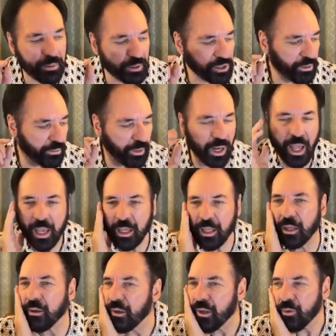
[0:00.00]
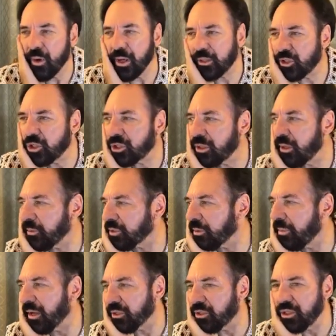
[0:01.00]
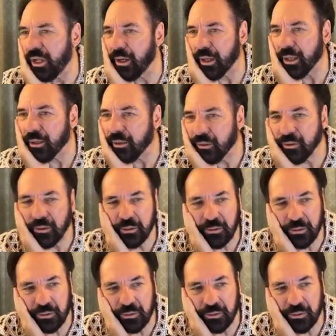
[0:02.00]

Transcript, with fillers: People say, well, you know, where's the scripture about Shelley?